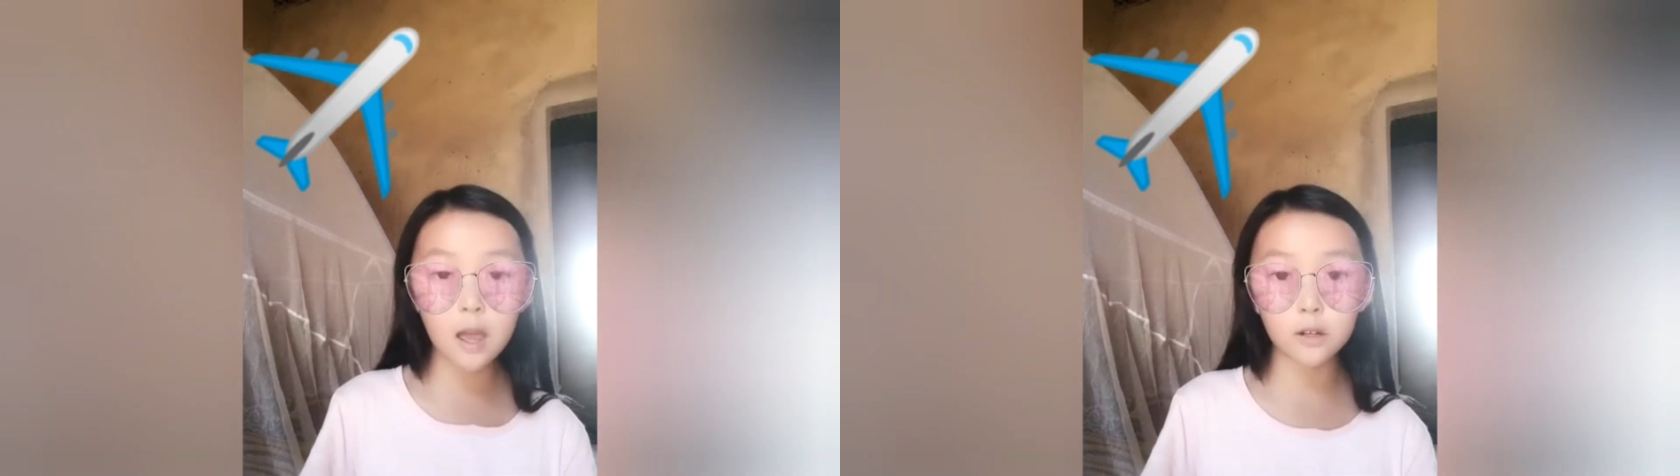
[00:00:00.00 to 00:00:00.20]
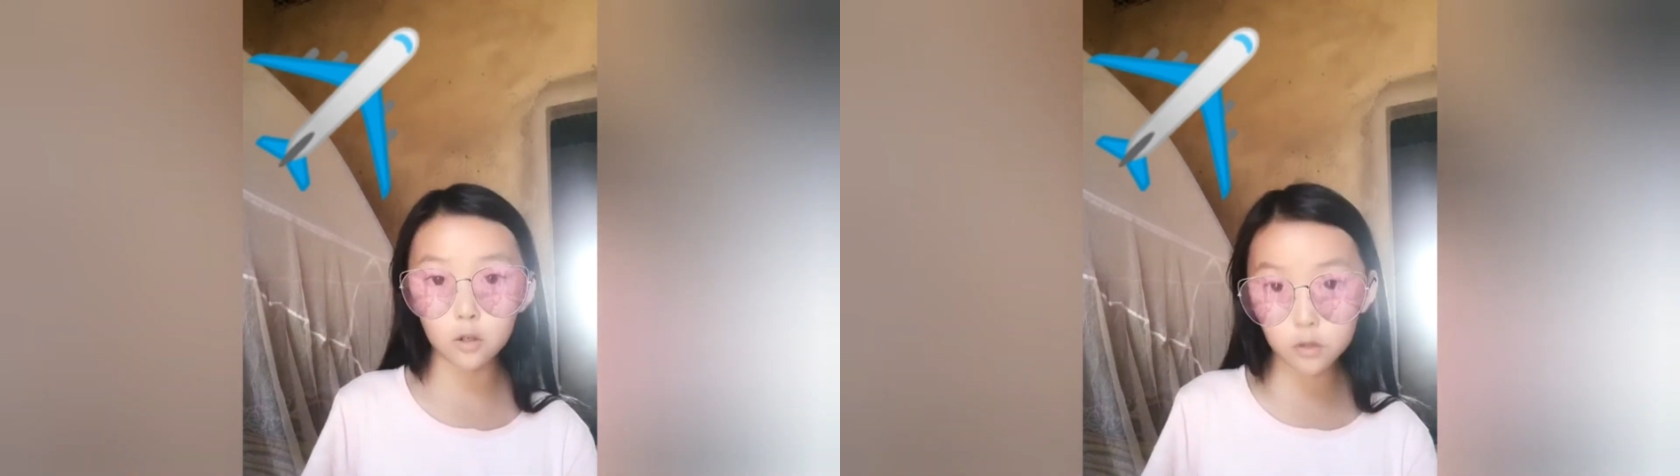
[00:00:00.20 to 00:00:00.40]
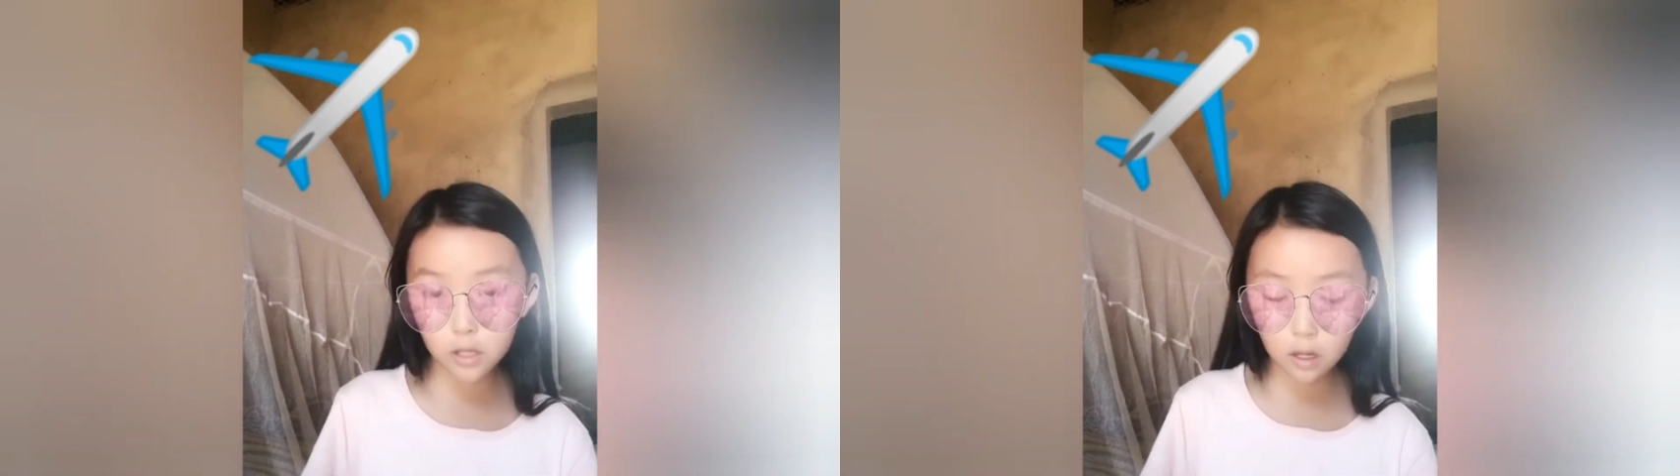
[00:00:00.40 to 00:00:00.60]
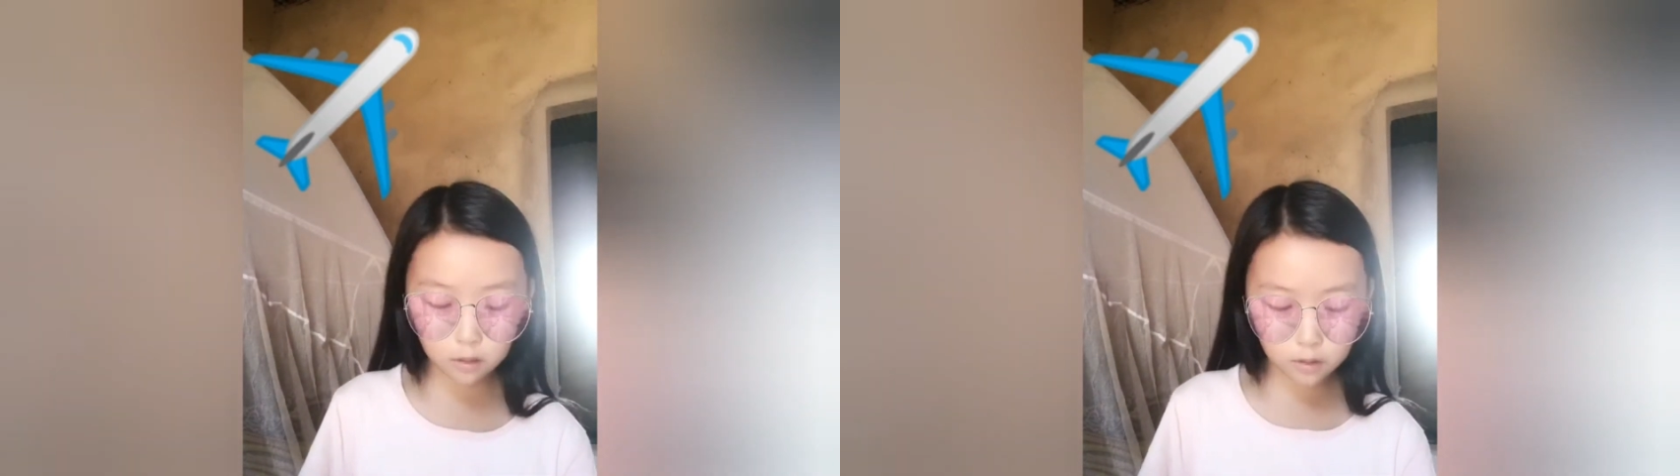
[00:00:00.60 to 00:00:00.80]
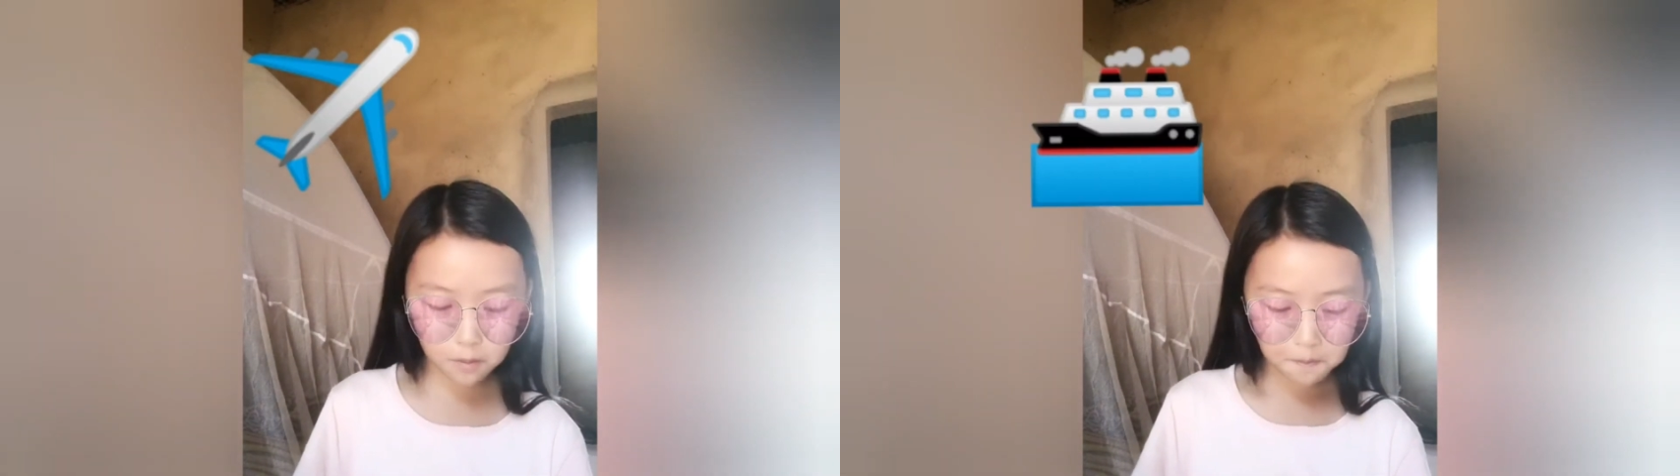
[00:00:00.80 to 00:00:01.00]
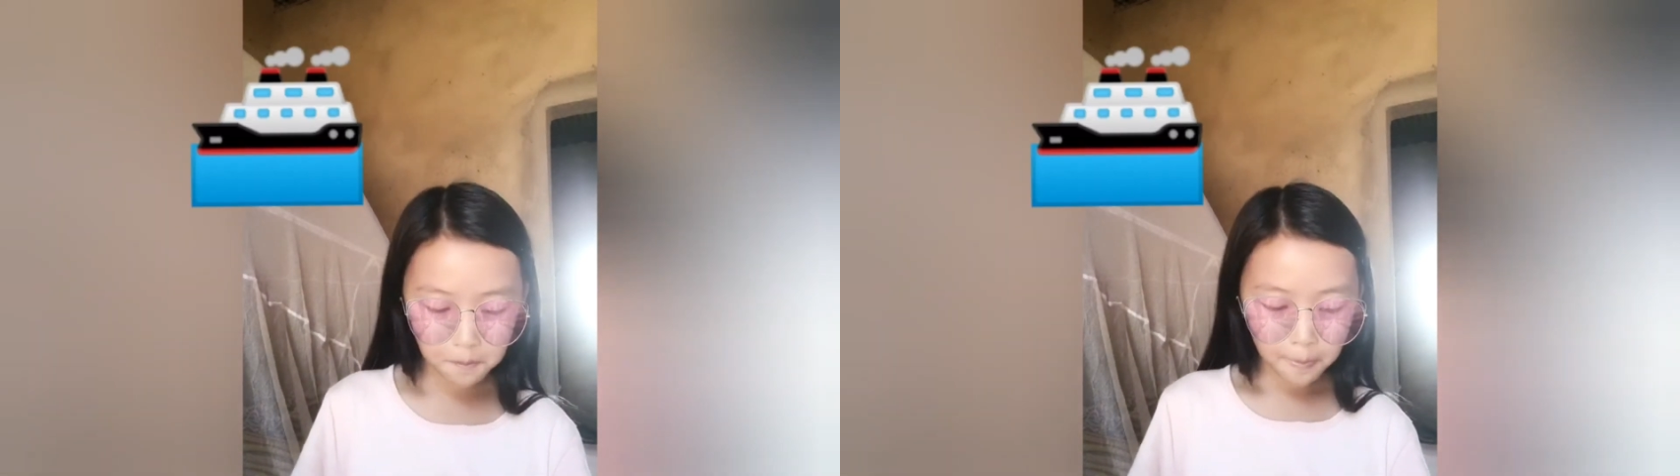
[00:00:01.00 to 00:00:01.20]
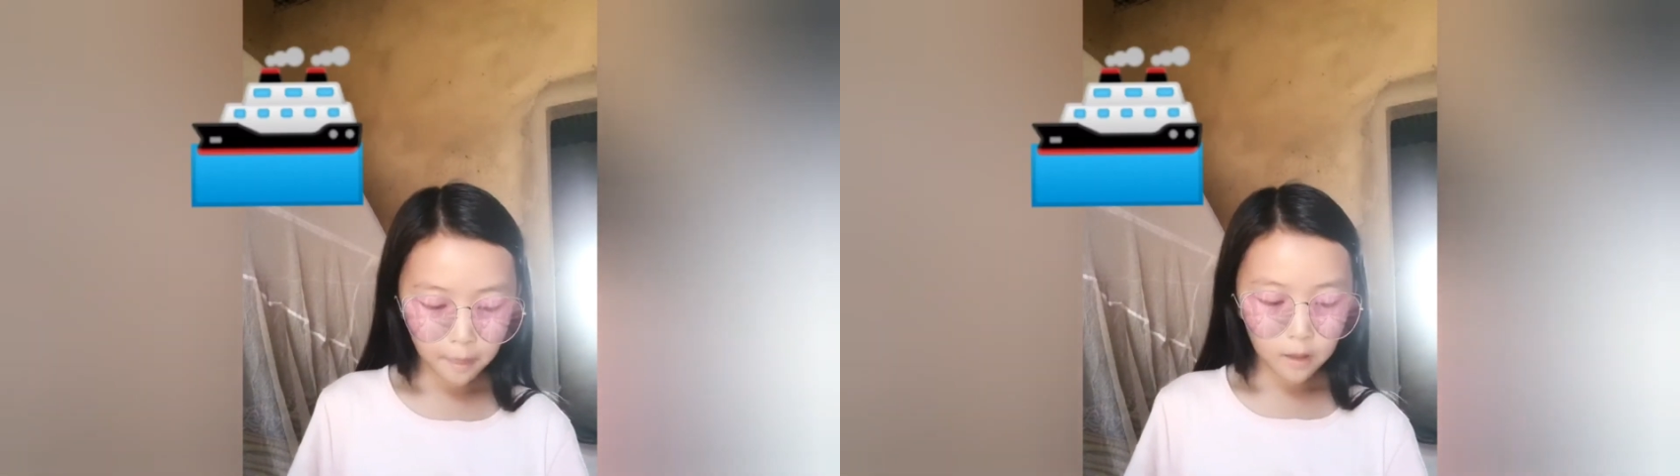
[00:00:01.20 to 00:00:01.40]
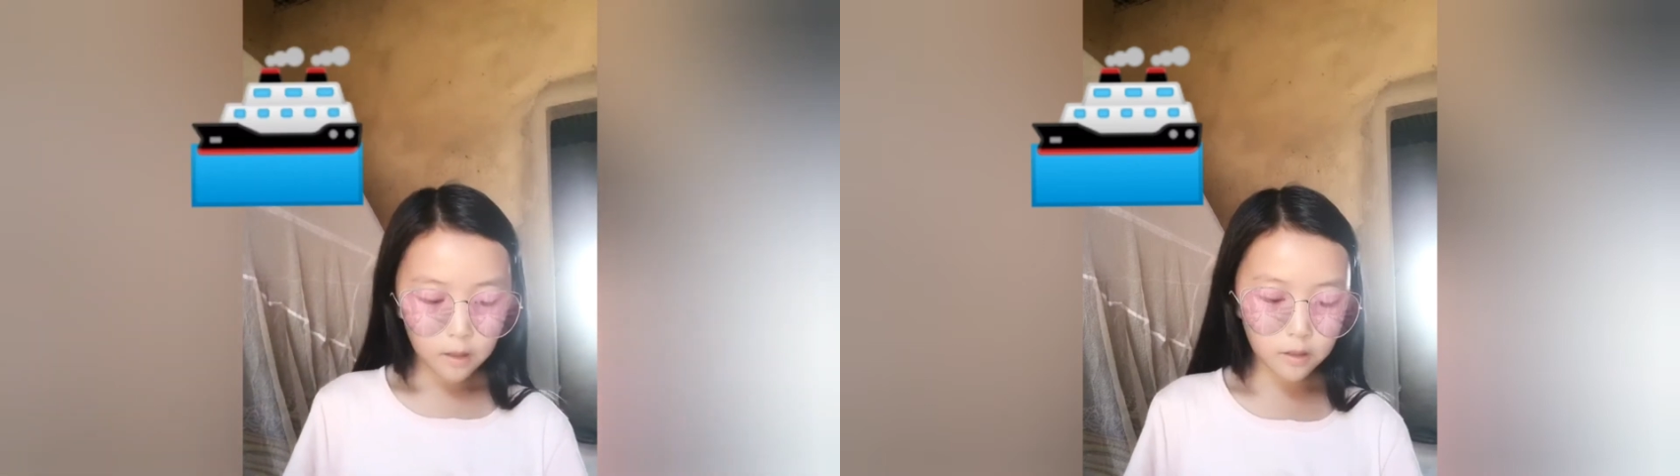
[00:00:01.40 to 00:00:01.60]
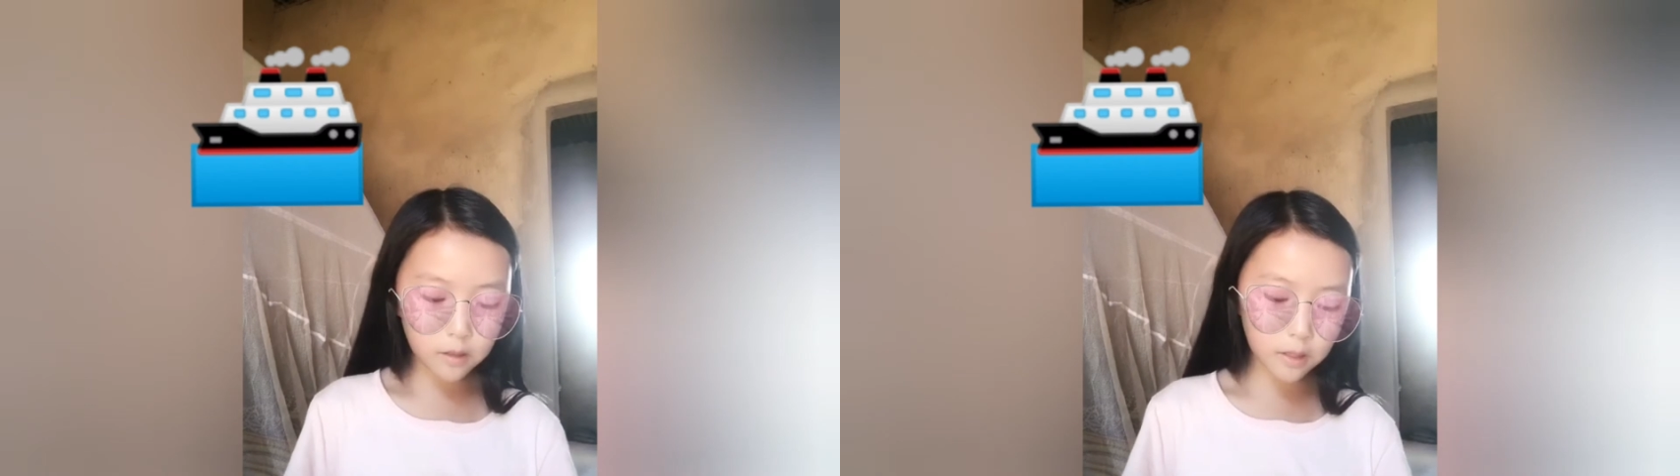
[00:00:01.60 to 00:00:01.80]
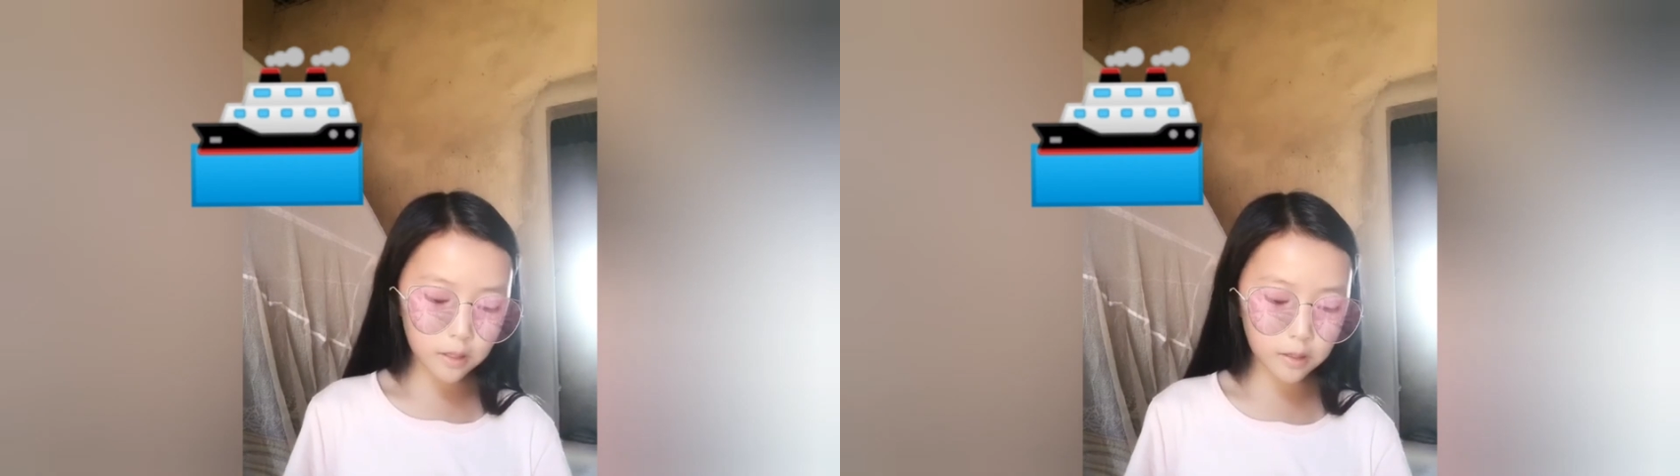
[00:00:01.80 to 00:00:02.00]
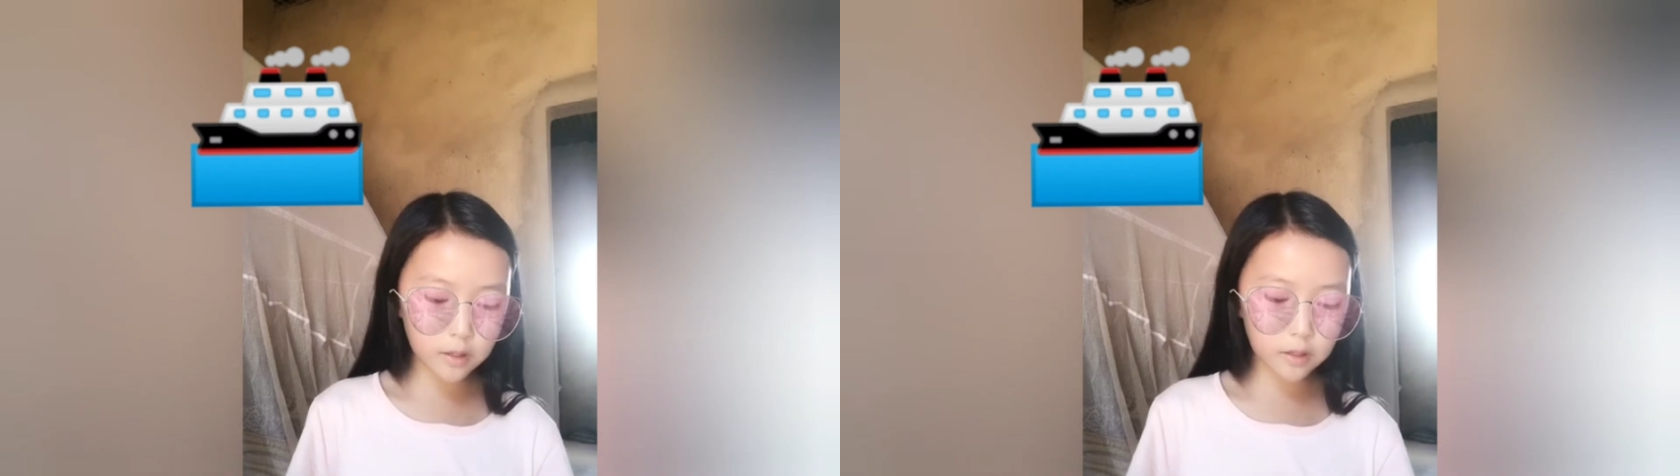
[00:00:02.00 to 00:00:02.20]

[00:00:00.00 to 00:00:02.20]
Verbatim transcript: and hotels need,